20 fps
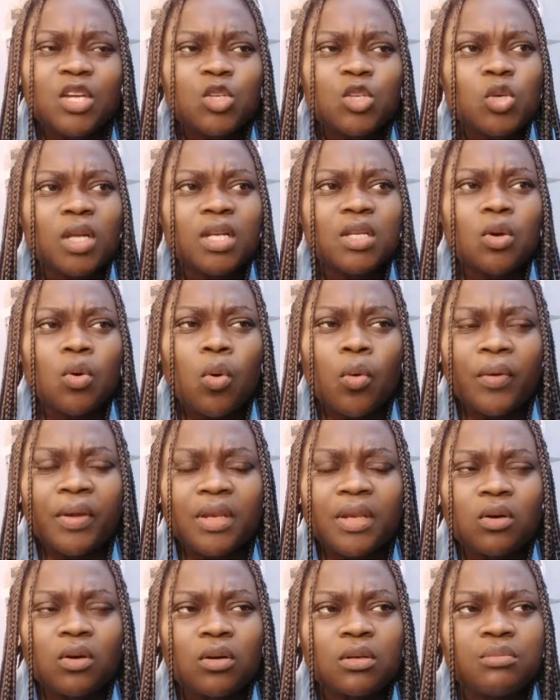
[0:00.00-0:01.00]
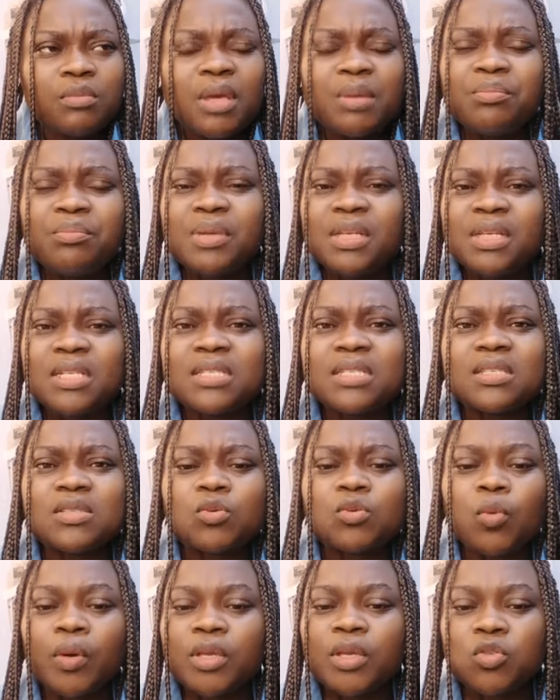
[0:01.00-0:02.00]
actually going on? Maybe this
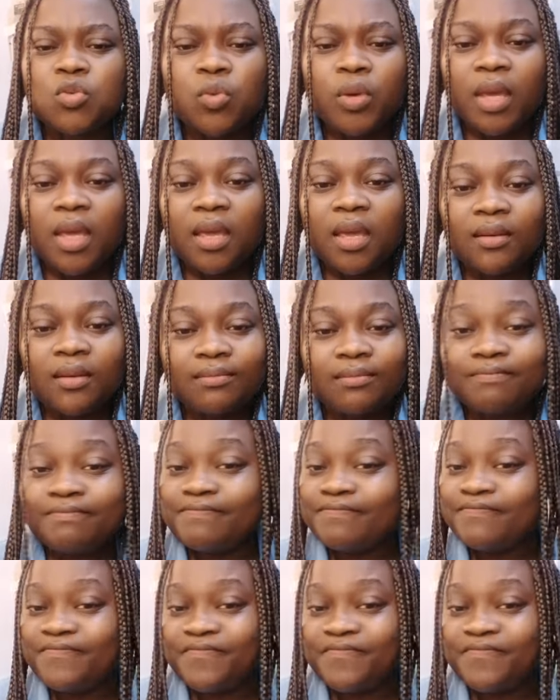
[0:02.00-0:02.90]
is going to end.